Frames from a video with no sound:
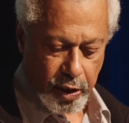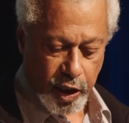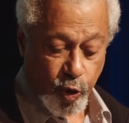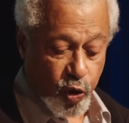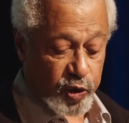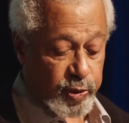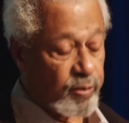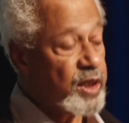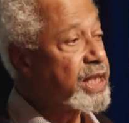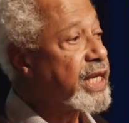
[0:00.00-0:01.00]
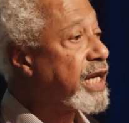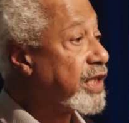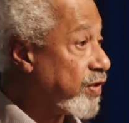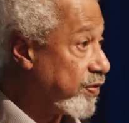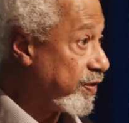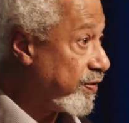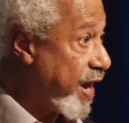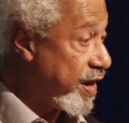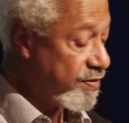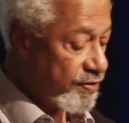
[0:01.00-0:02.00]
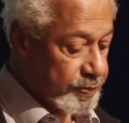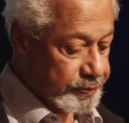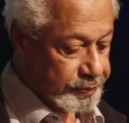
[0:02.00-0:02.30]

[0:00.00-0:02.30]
The book was published in 1955,